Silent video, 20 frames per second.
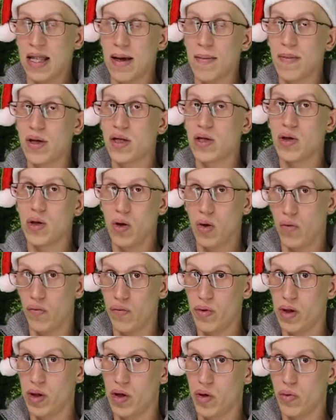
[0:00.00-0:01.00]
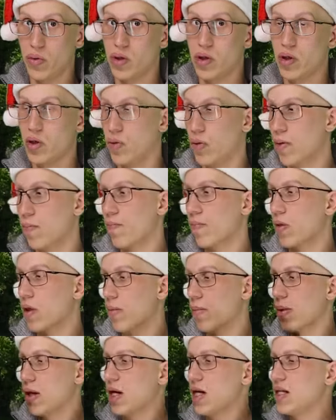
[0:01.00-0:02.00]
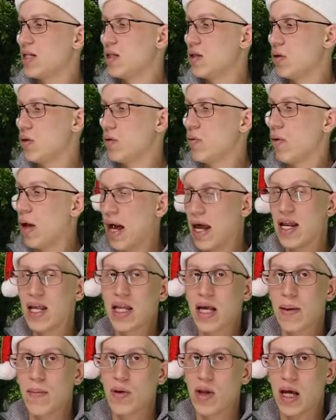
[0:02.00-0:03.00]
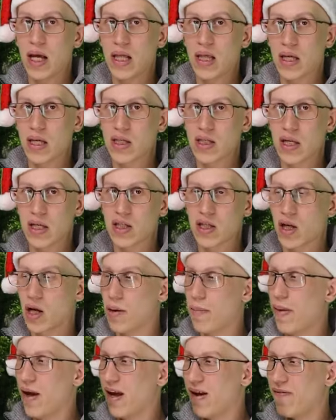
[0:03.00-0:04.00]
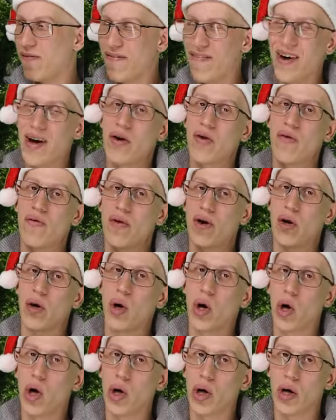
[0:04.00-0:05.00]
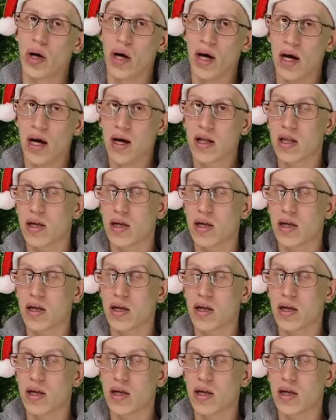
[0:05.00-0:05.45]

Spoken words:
that means you don't really know what you're doing, because anytime you're like this, it's going to make it very, very hard